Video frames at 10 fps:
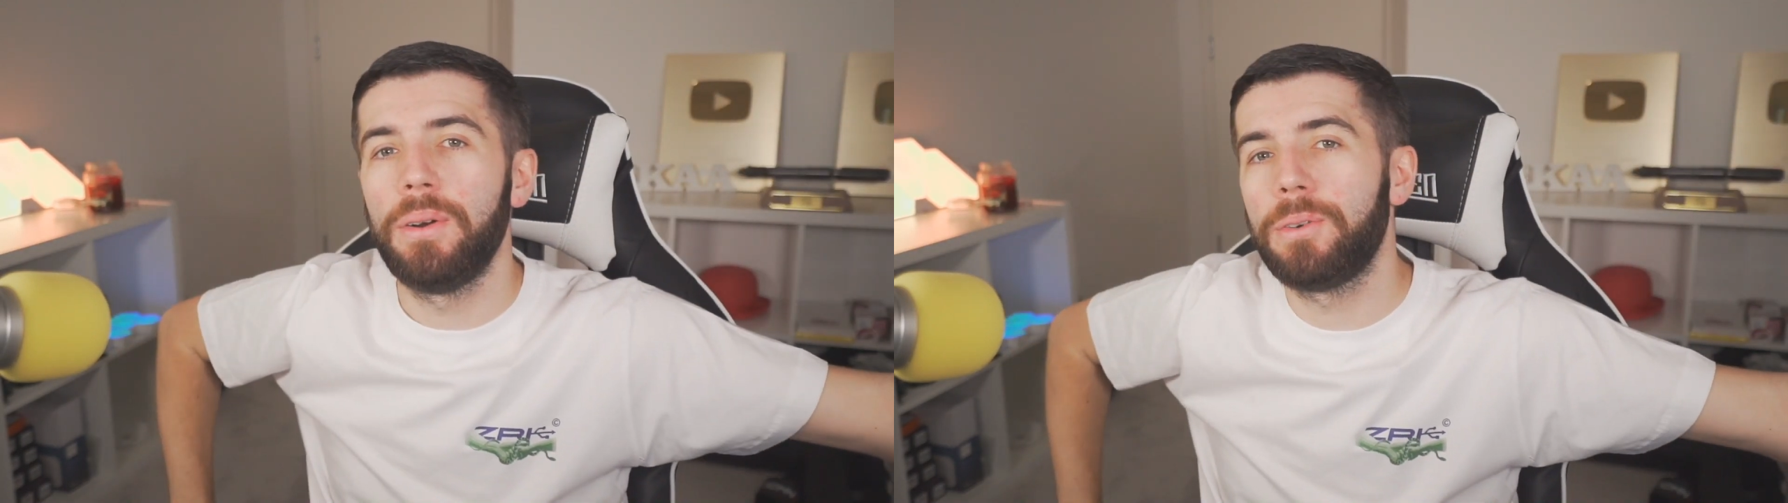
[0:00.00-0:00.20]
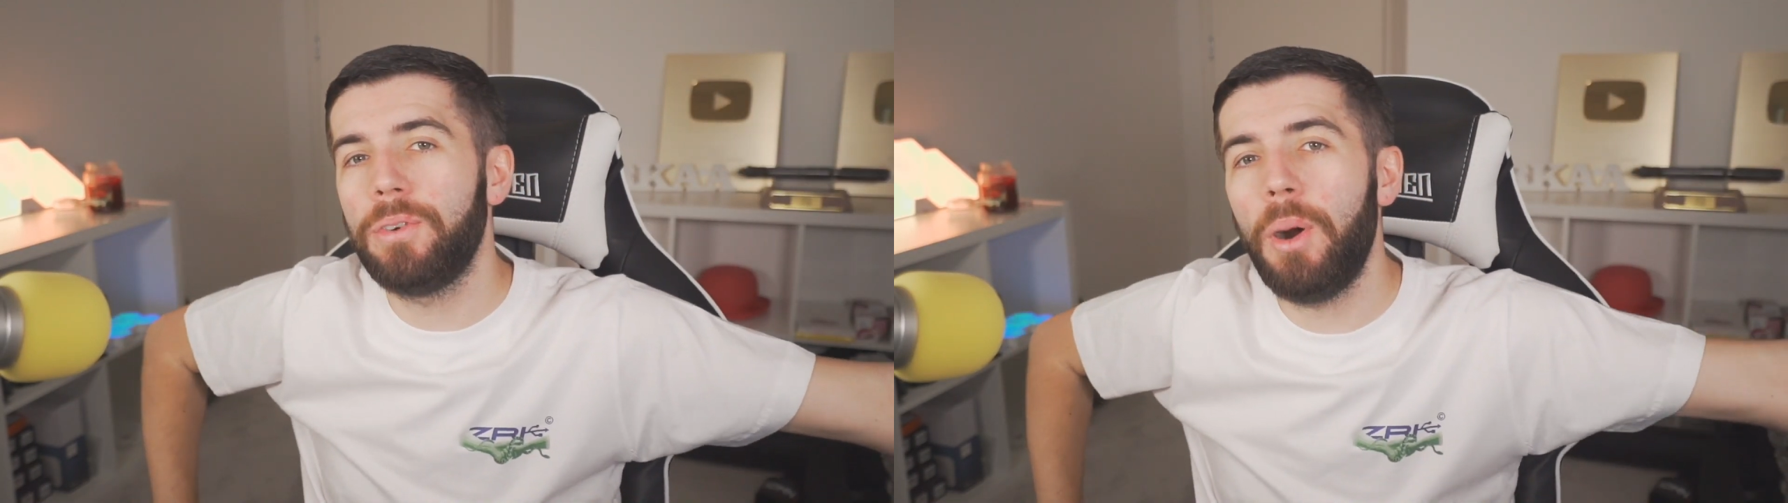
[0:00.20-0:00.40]

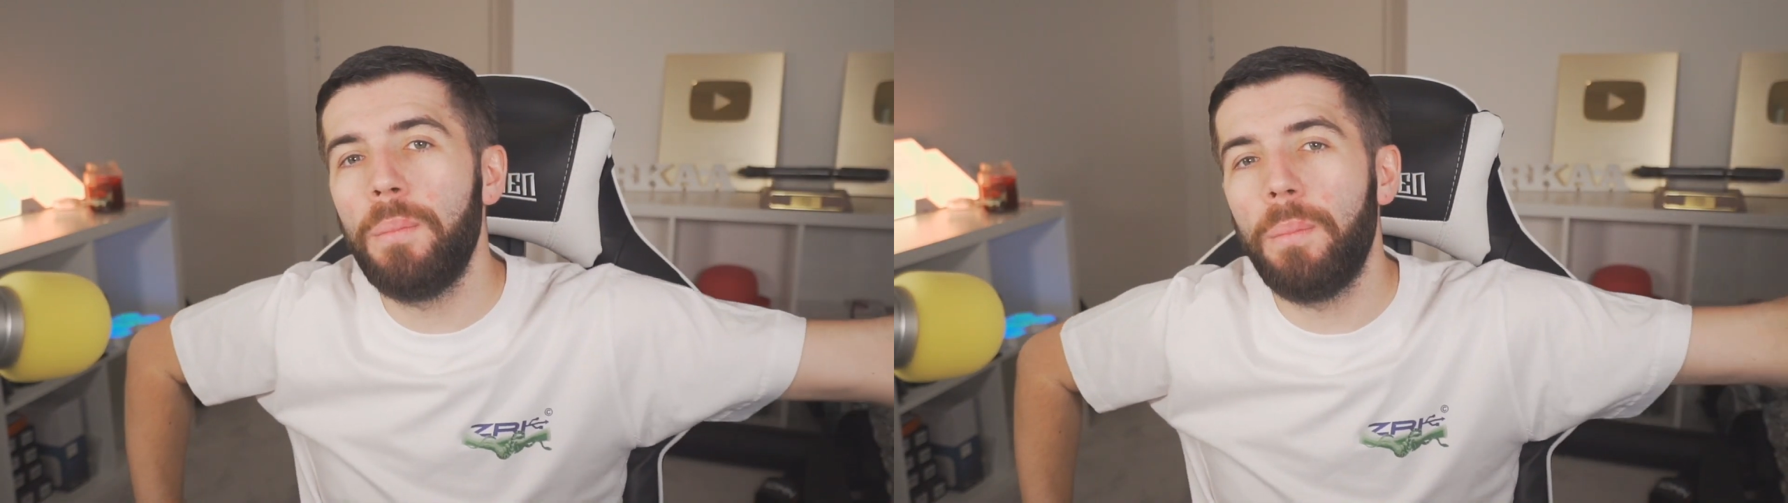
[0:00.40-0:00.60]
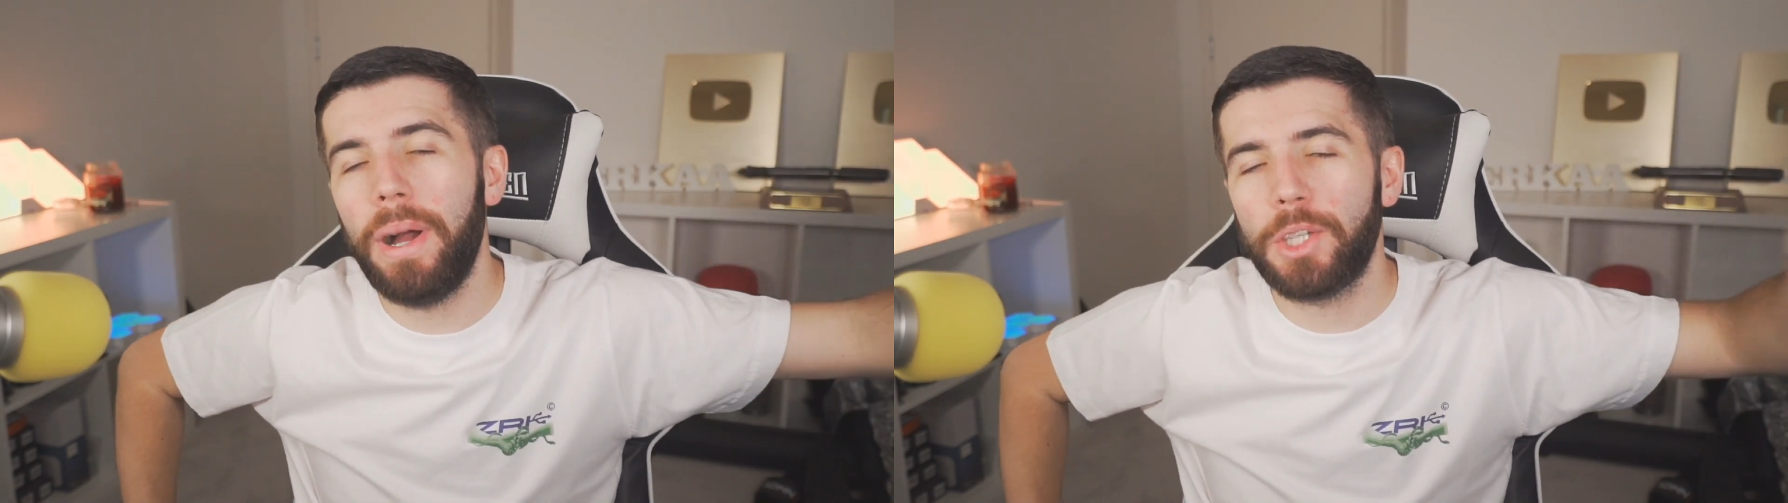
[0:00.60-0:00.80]

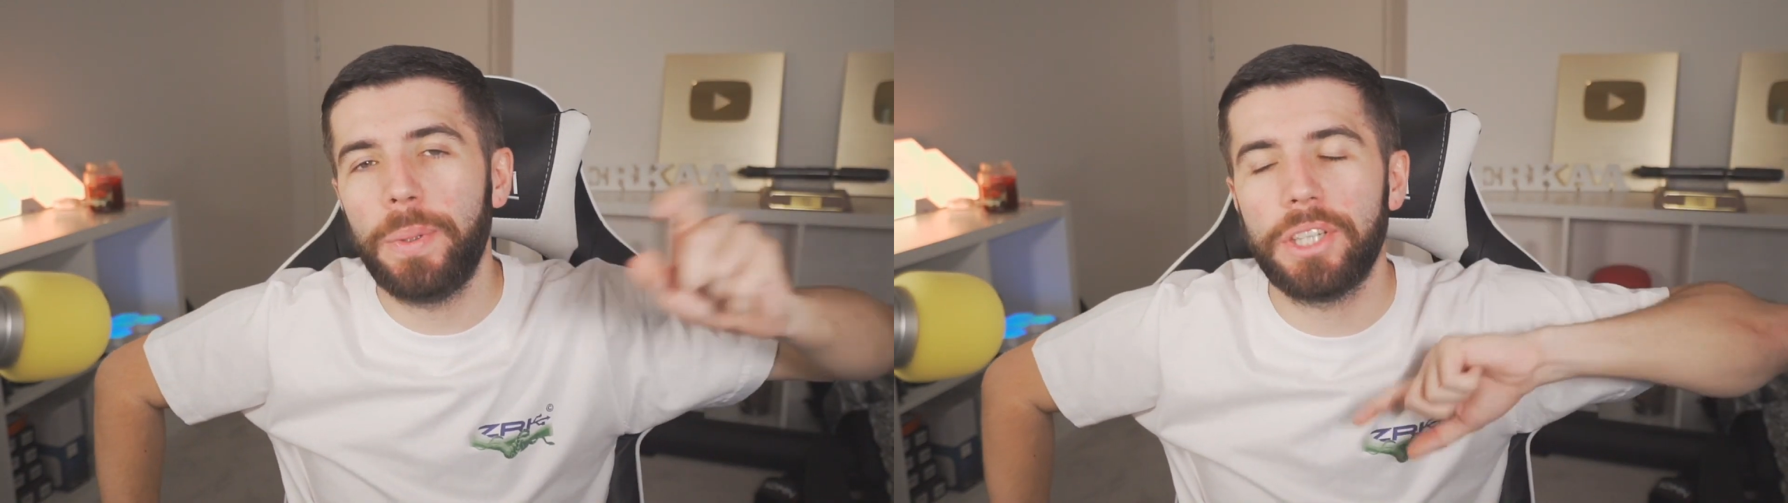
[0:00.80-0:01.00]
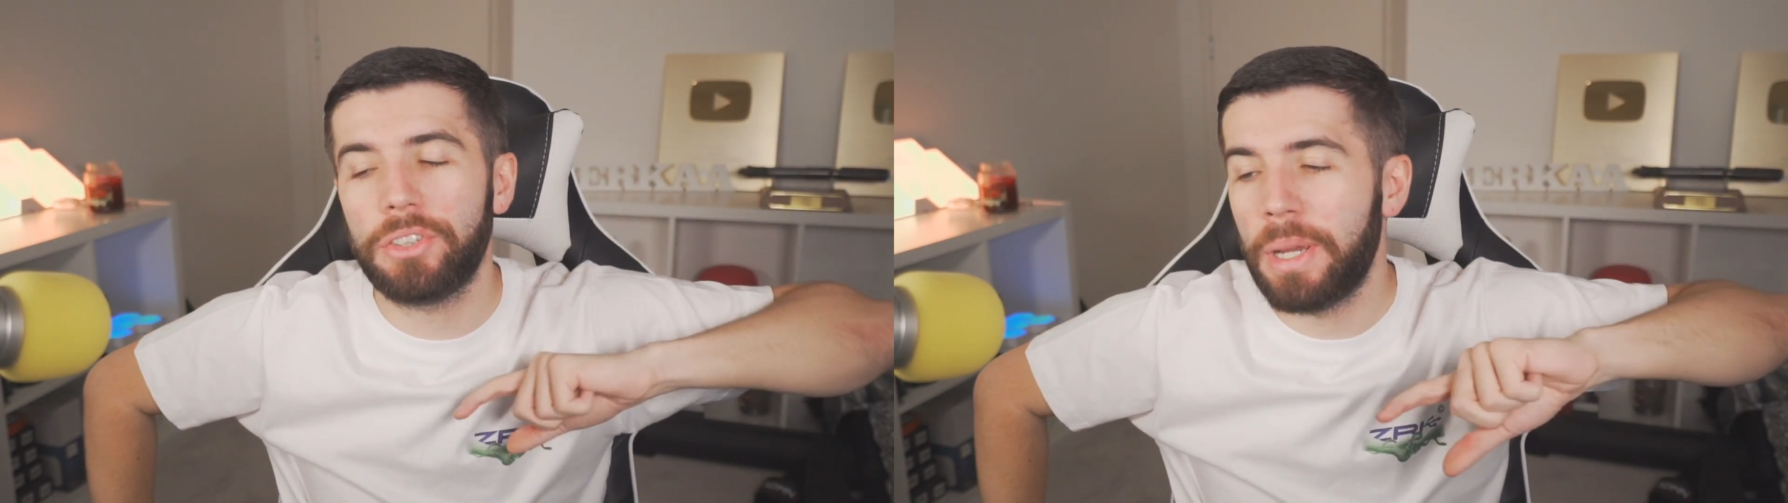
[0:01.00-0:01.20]
from my
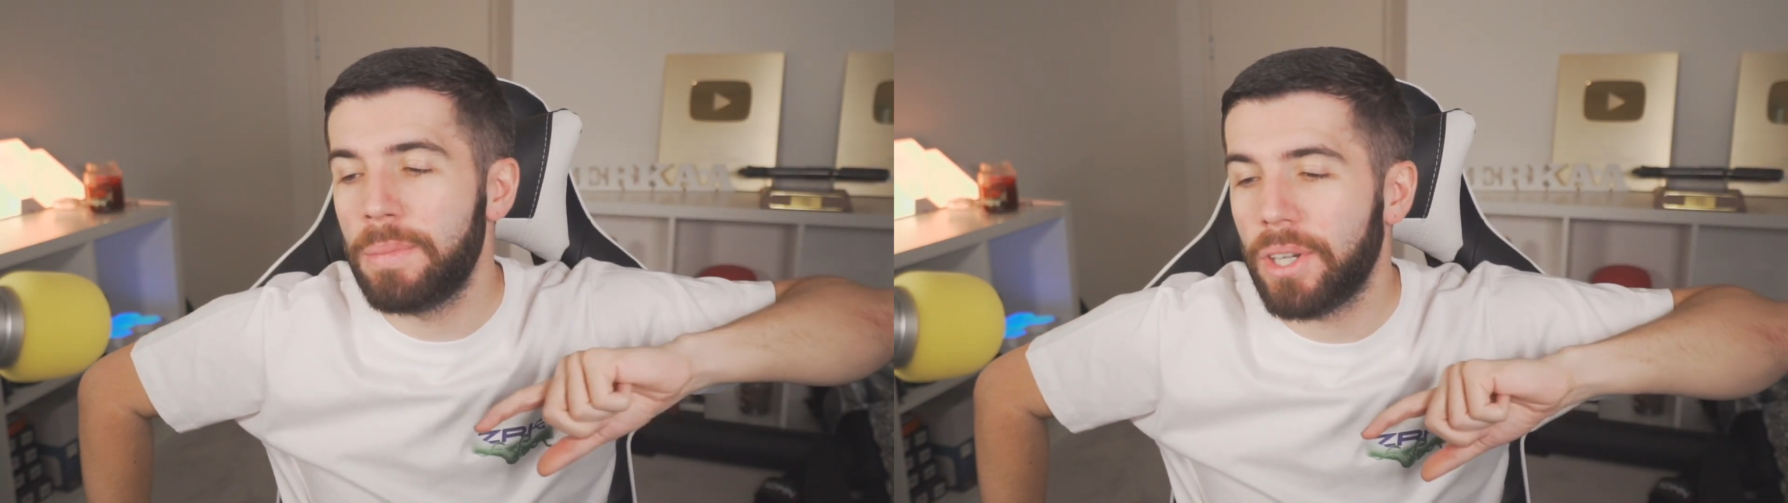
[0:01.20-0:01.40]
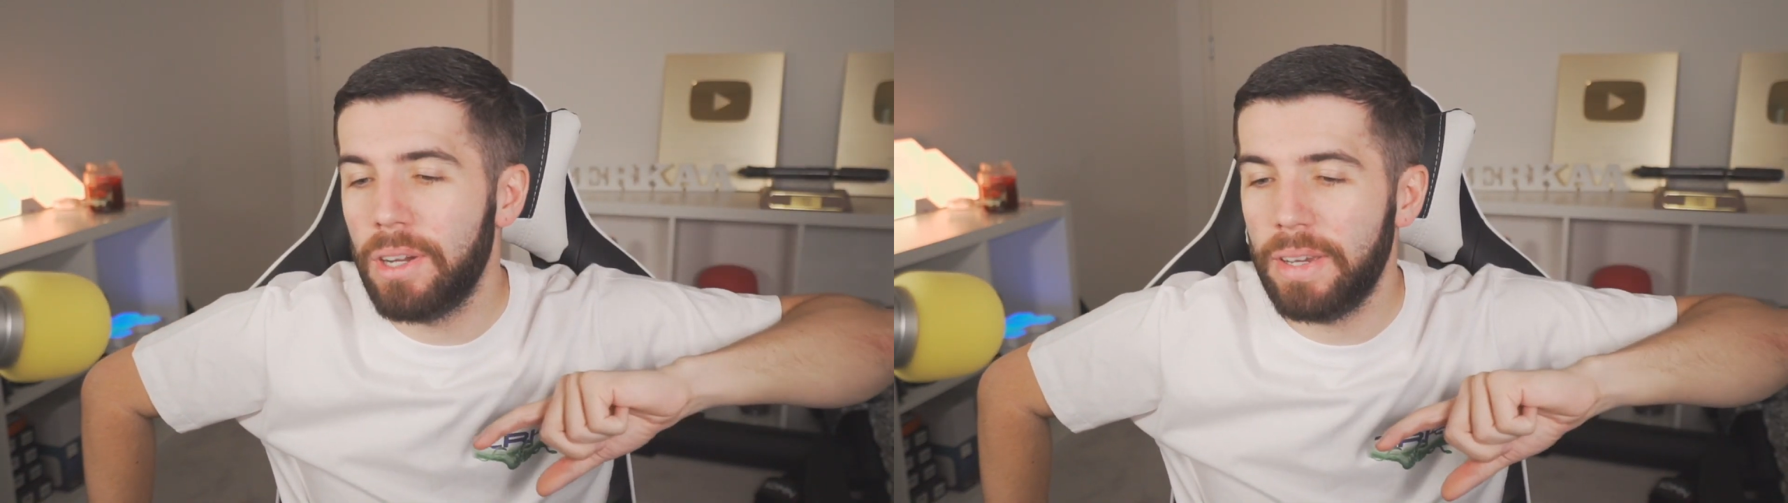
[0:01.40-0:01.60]
Twitch
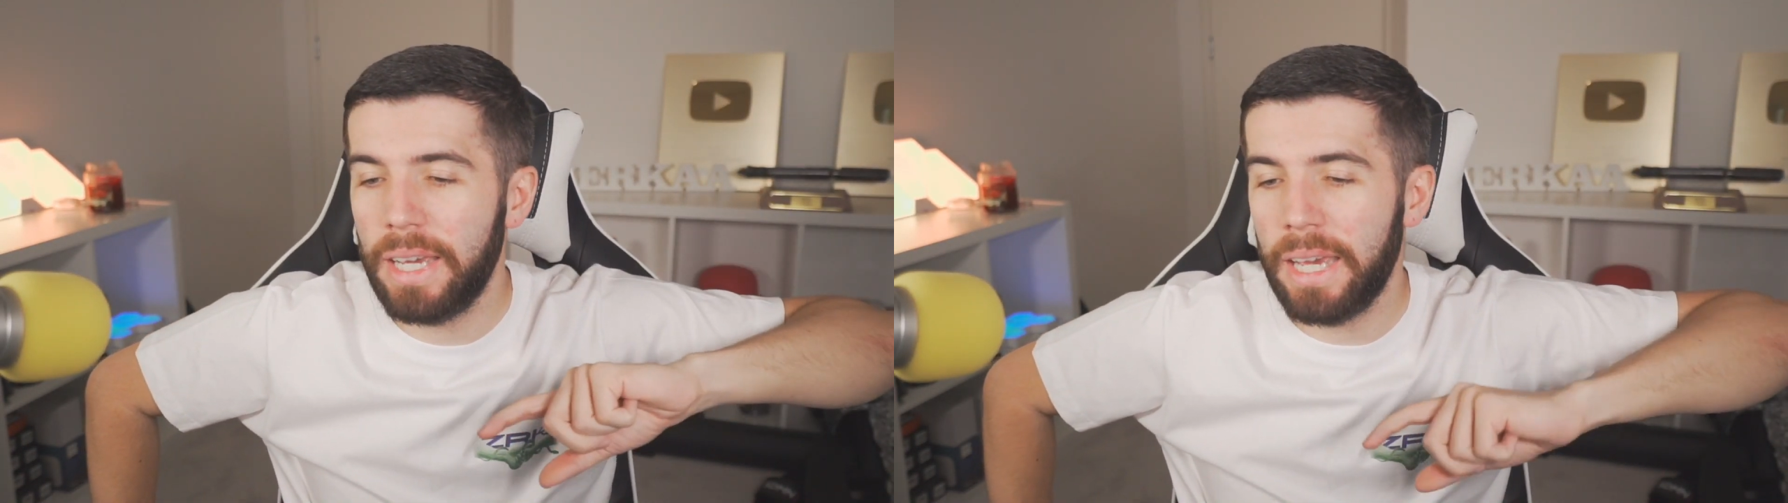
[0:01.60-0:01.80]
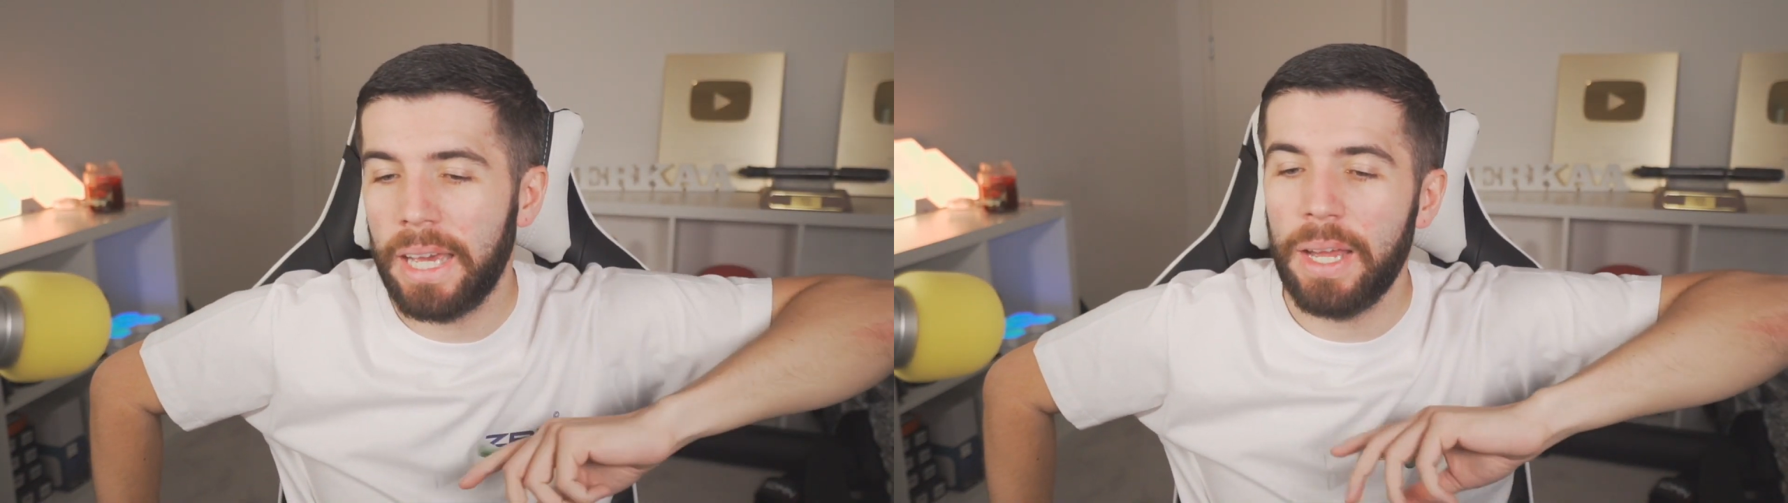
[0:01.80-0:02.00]
streams over
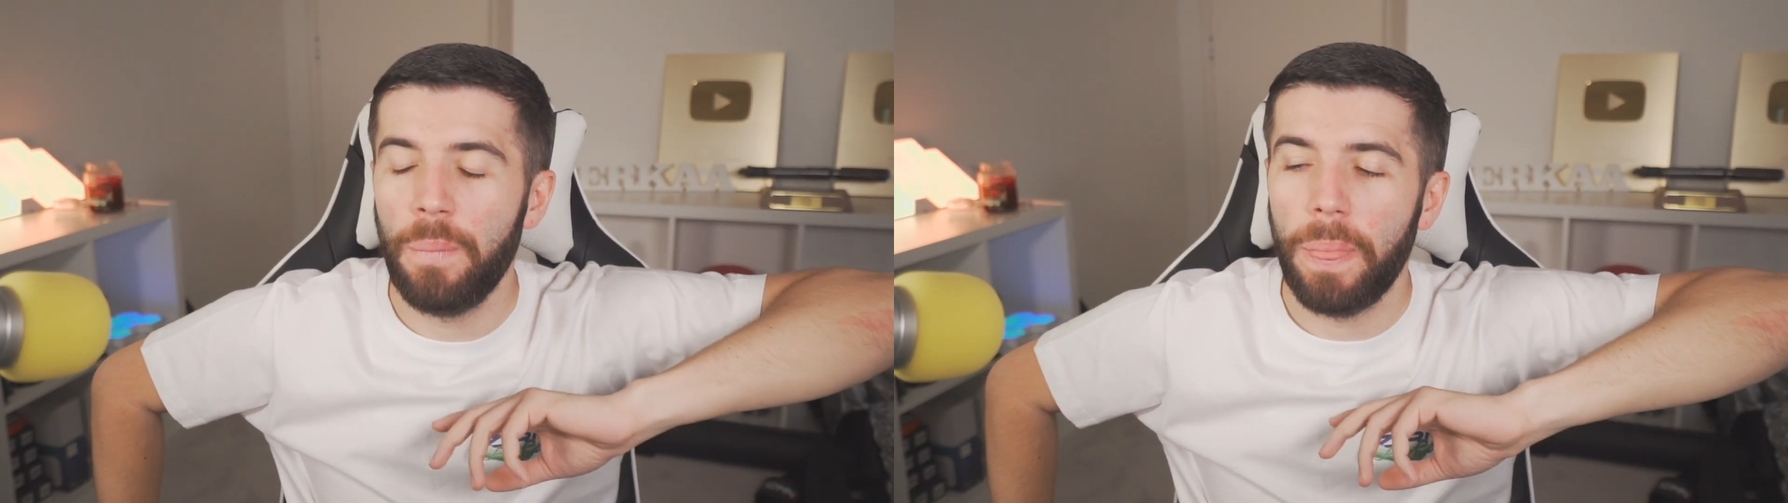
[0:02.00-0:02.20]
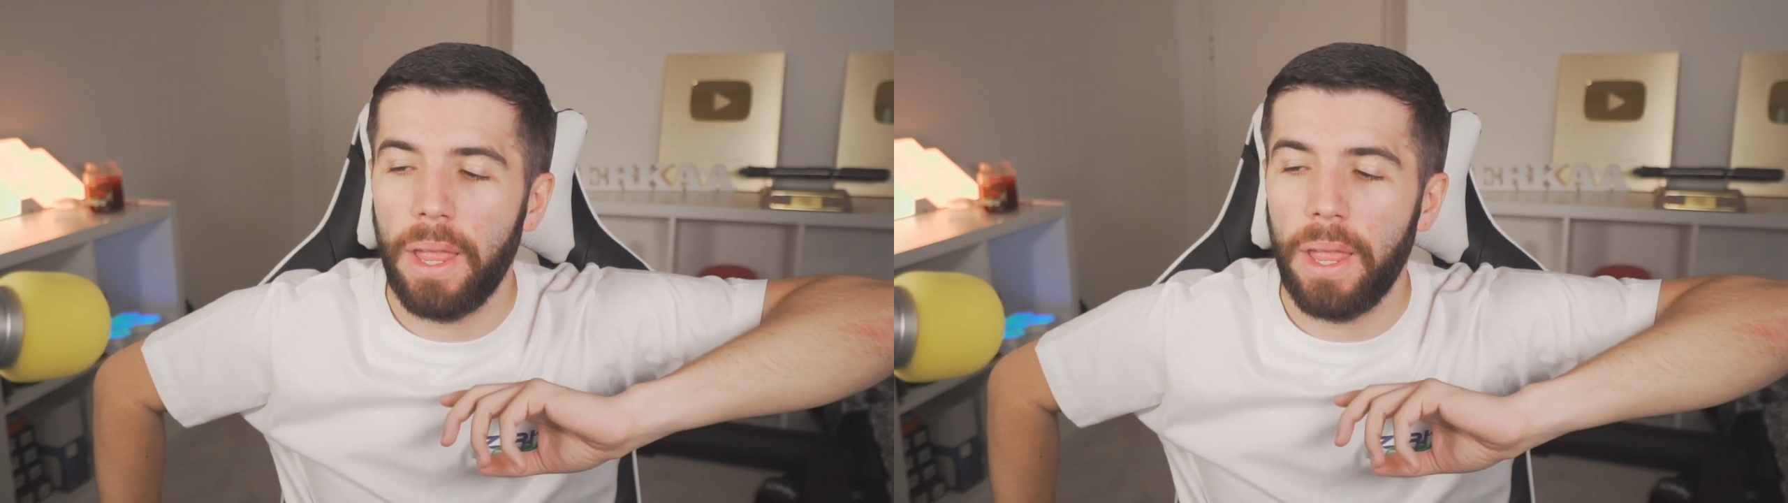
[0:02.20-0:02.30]
here.